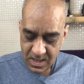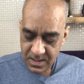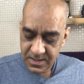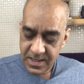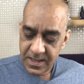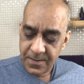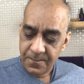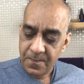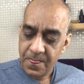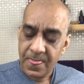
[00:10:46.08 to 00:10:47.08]

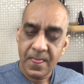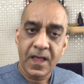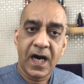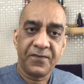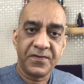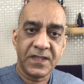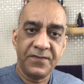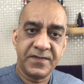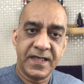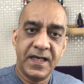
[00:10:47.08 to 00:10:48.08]
The
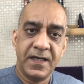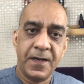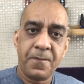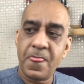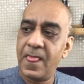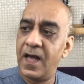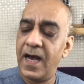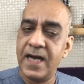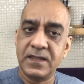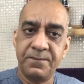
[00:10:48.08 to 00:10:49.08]
aftershave gel
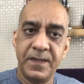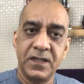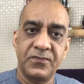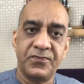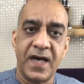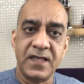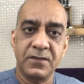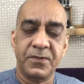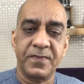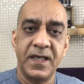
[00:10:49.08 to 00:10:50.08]
has a bit of
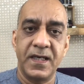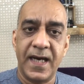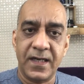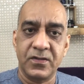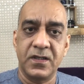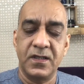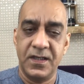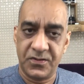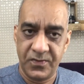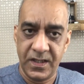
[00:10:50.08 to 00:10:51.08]
isopropyl alcohol
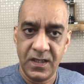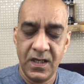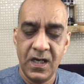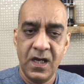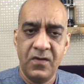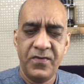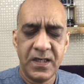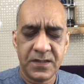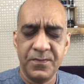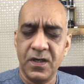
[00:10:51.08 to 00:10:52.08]
as well.
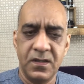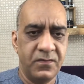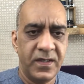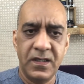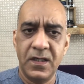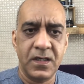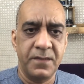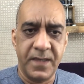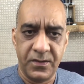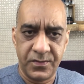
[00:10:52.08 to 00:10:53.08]
Very small, very little
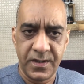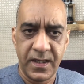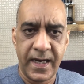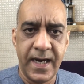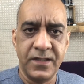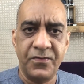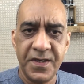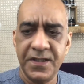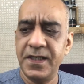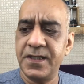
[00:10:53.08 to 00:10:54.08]
amount, and the
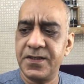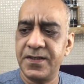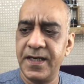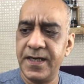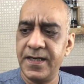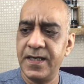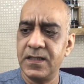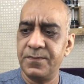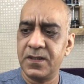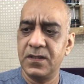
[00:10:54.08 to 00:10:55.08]
reason it is there
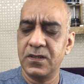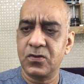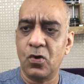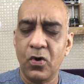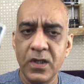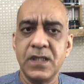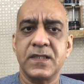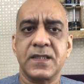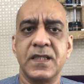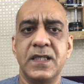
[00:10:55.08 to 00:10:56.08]
is because oily
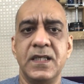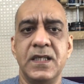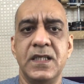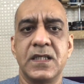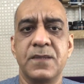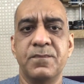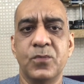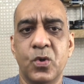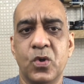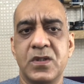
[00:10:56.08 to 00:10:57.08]
skin is
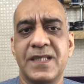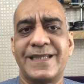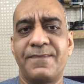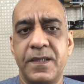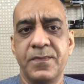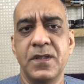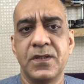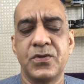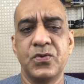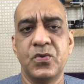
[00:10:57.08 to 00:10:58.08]
more susceptible
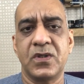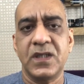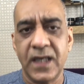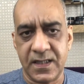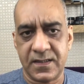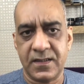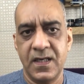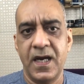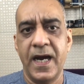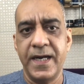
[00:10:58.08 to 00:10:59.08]
to cuts
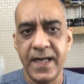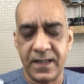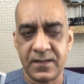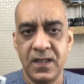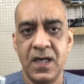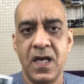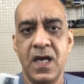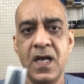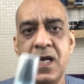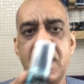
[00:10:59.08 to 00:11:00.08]
and nicks
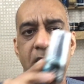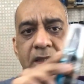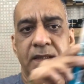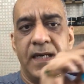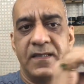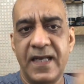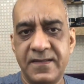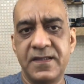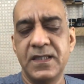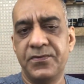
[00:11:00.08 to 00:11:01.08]
than
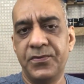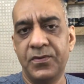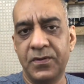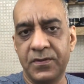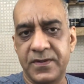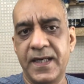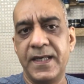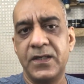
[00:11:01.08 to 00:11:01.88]
sensitive, dry